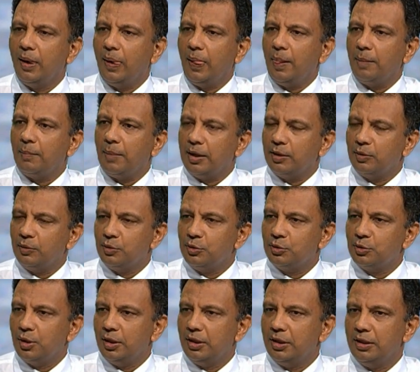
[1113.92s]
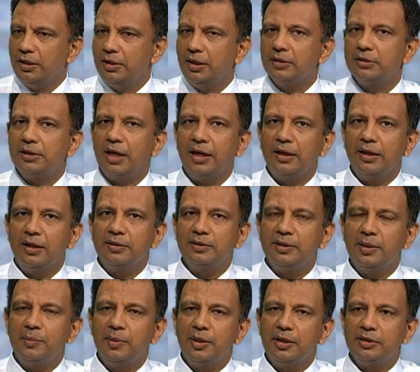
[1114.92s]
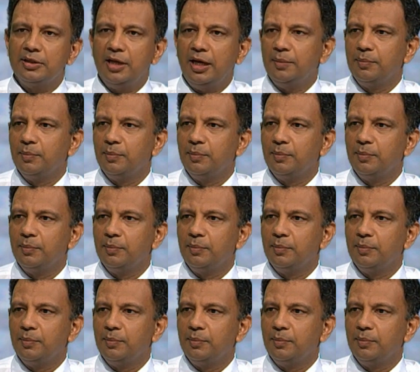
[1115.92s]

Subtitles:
but usually the silencer burns are,